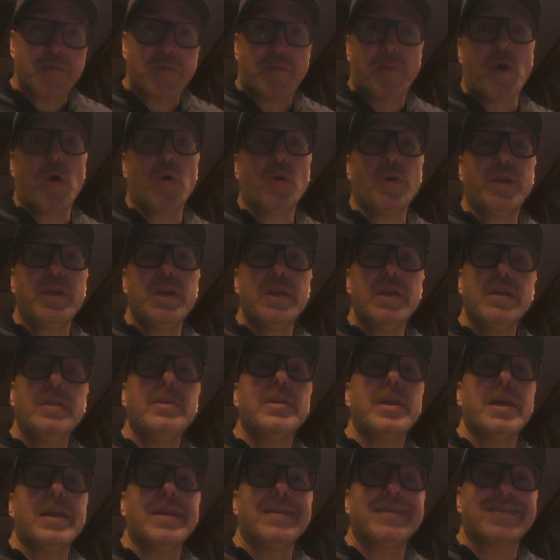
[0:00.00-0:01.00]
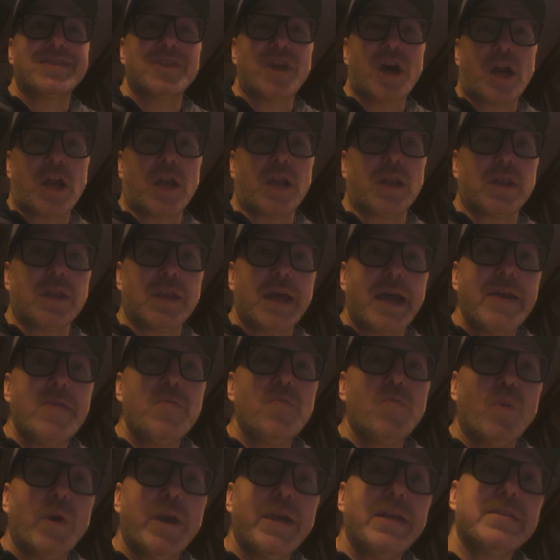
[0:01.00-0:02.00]
bulky and it's not a
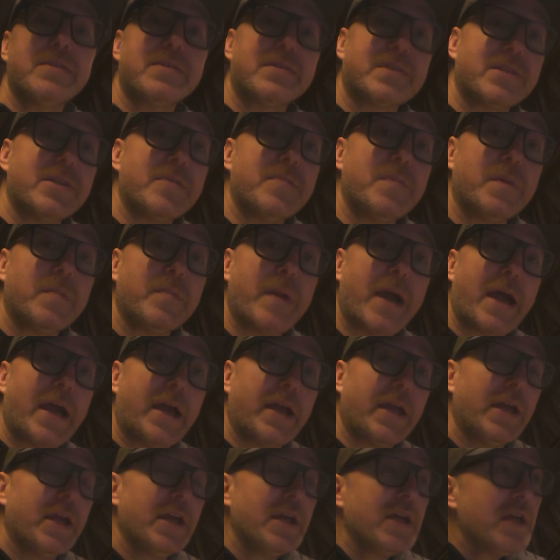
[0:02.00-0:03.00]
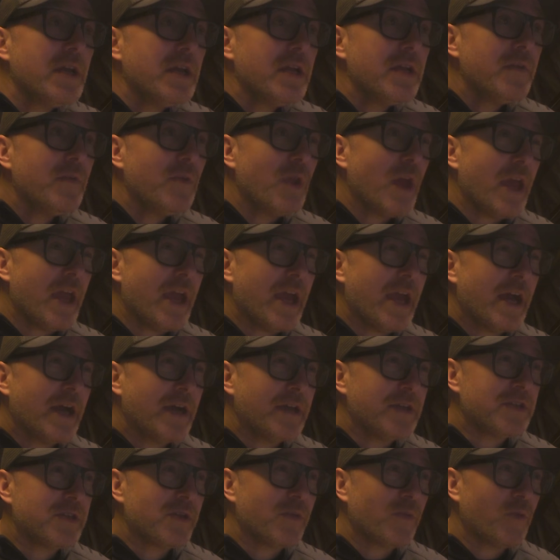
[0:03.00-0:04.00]
lightweight sleeping bag.
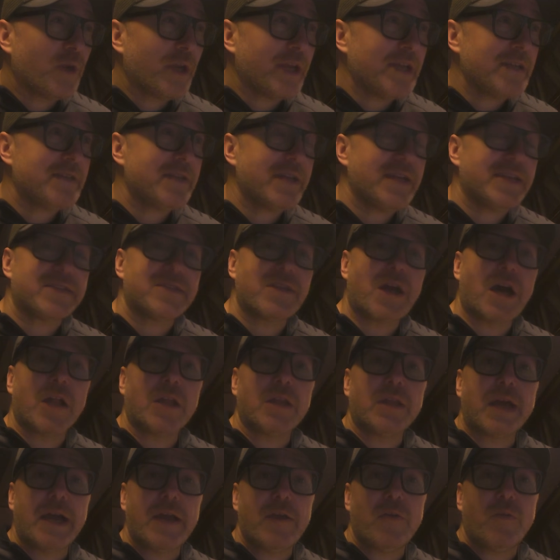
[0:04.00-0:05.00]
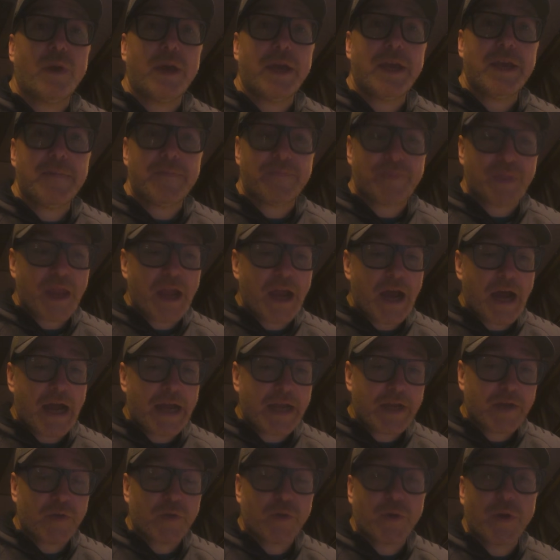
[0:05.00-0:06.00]
And when I say it's not lightweight,
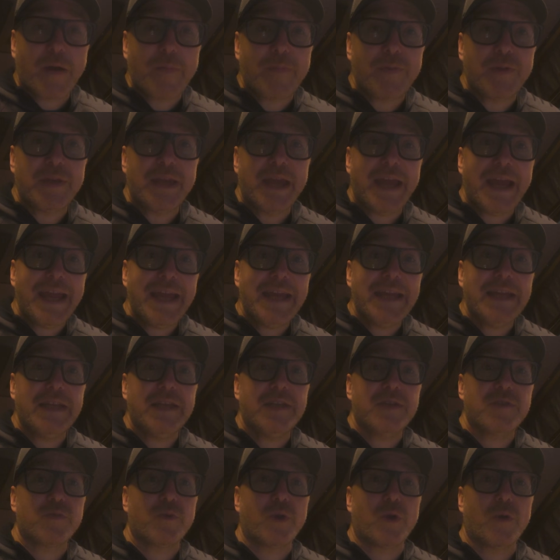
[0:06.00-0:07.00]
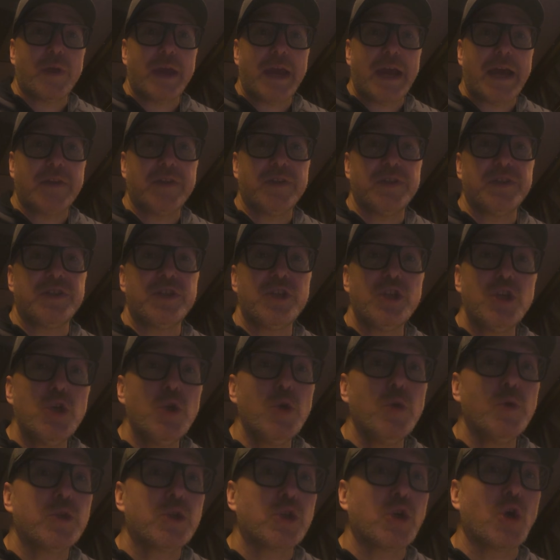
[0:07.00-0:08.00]
I grew up in the 80s where we had these
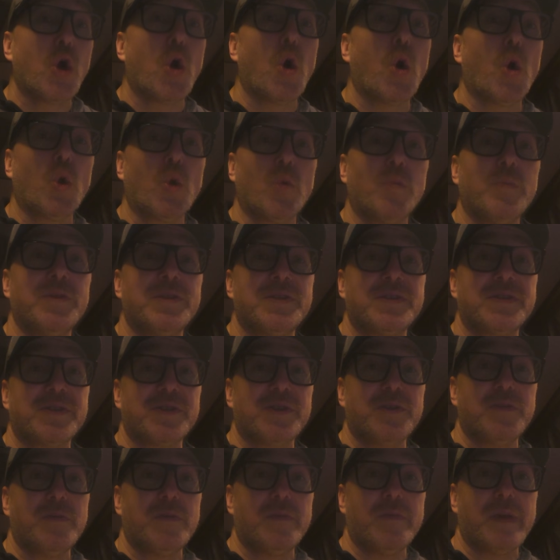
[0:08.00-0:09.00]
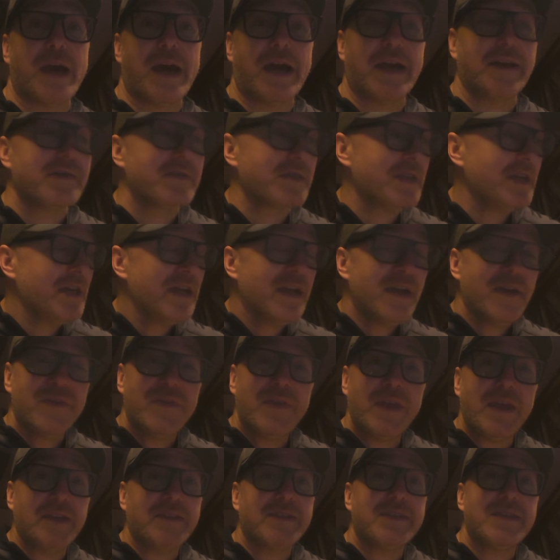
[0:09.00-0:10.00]
huge Coleman sleeping bags.
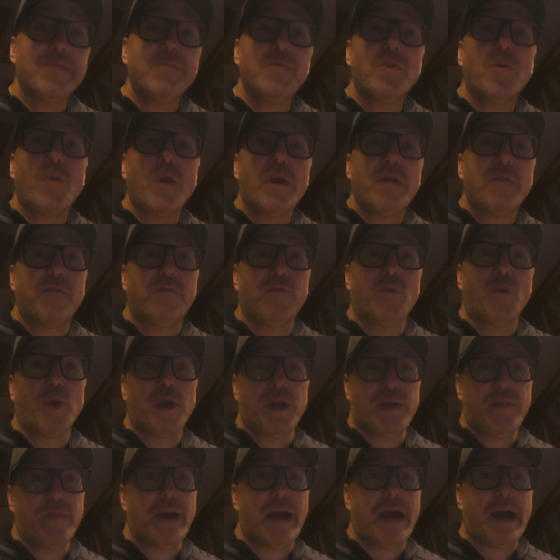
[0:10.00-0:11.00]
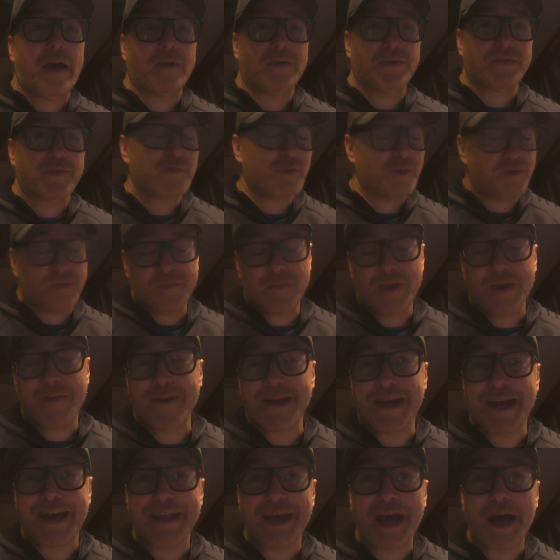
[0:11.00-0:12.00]
They seemed to weigh 40 pounds. Well, maybe
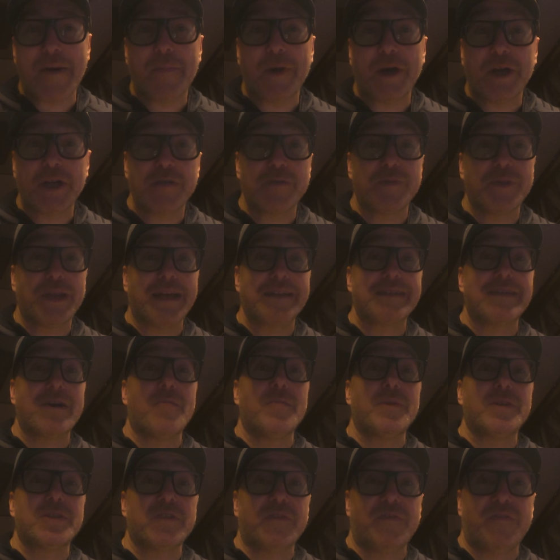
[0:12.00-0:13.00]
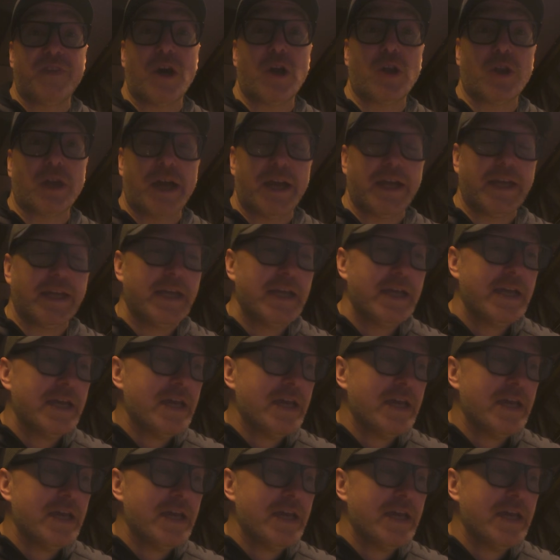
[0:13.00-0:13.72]
not that much, but that's how much it felt like.